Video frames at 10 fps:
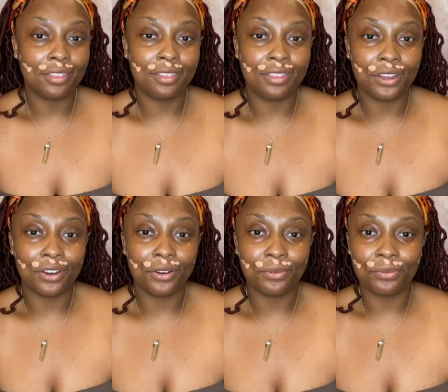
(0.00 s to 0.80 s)

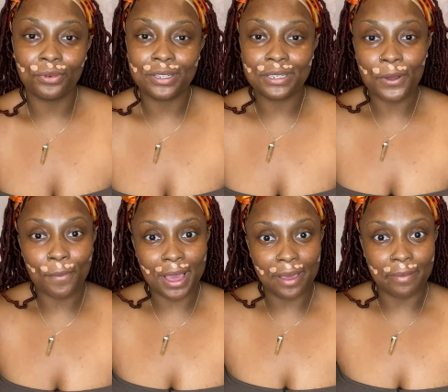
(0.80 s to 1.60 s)
there was no
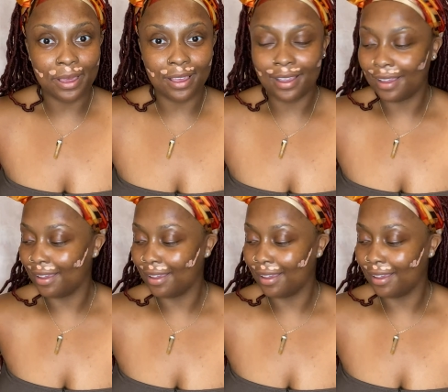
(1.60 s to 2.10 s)
baby.